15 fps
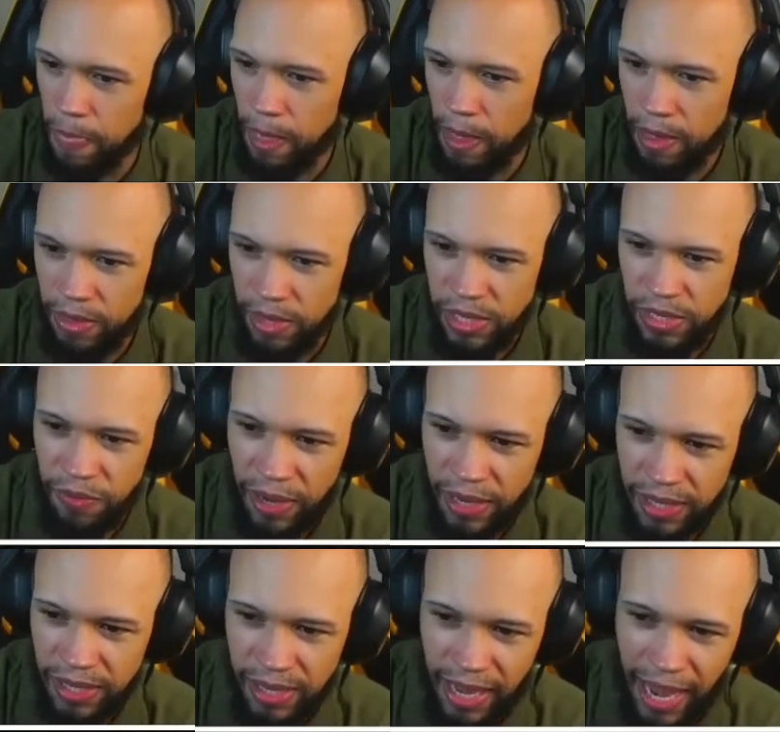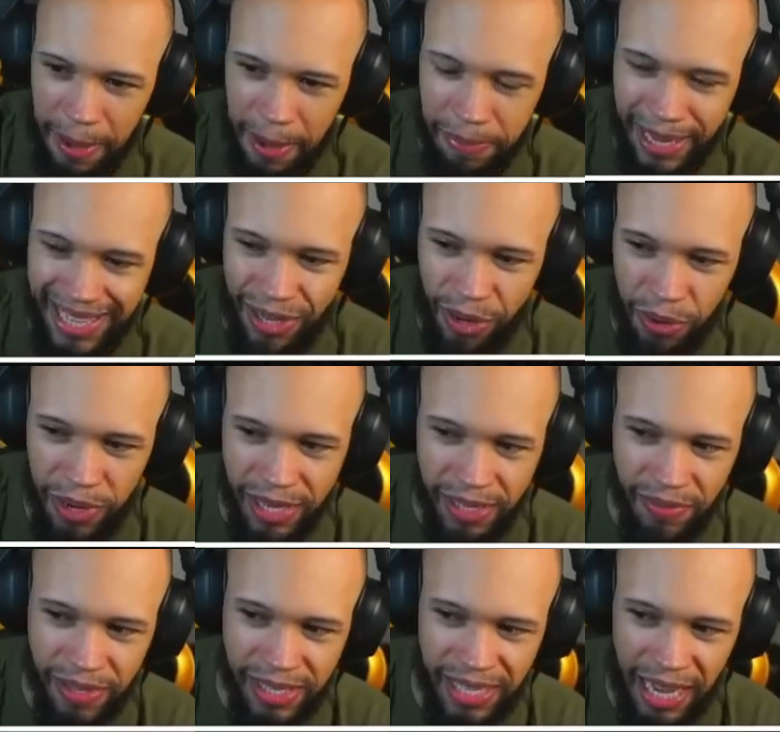This effect can't play tokens of
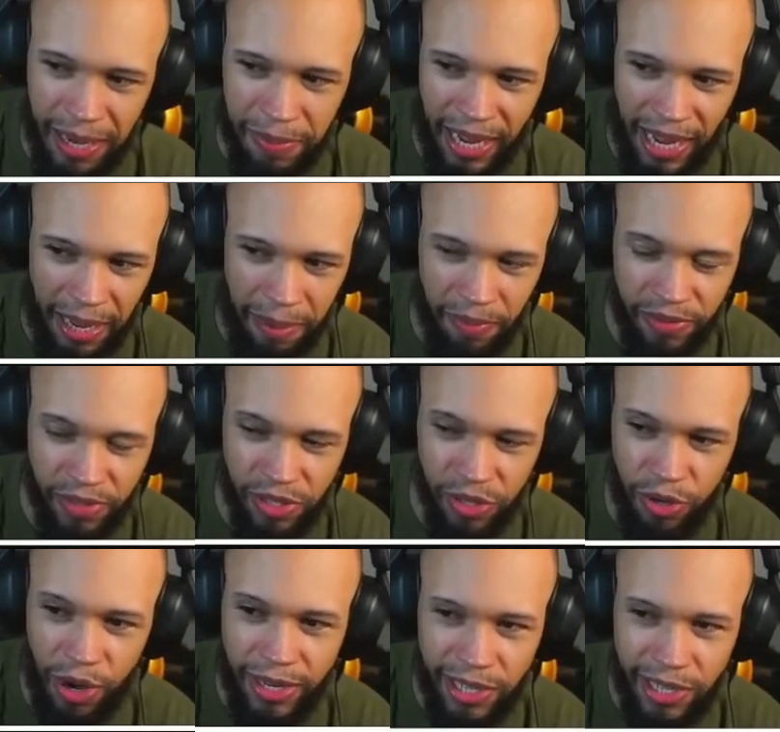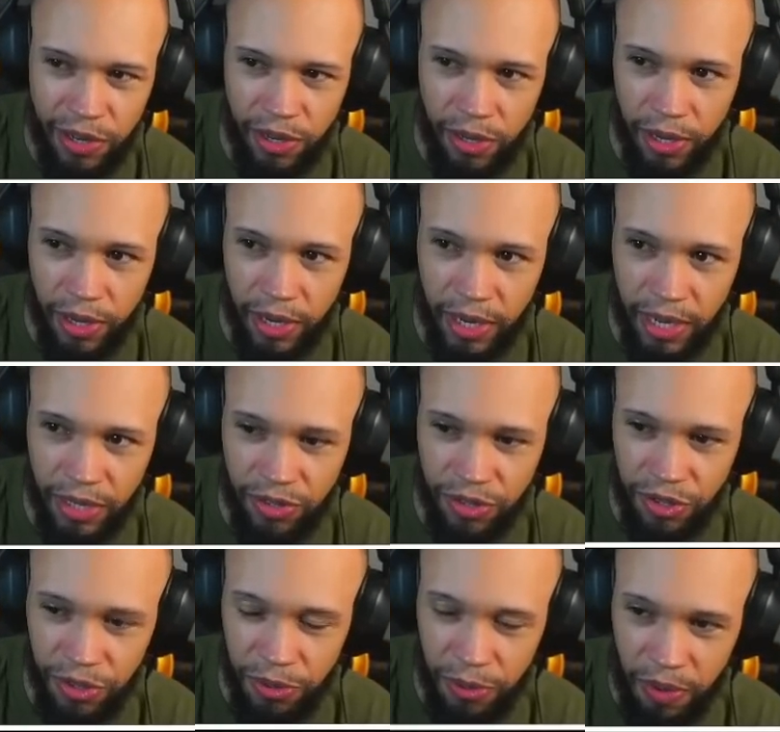the same name, so you're actually only going to get 2.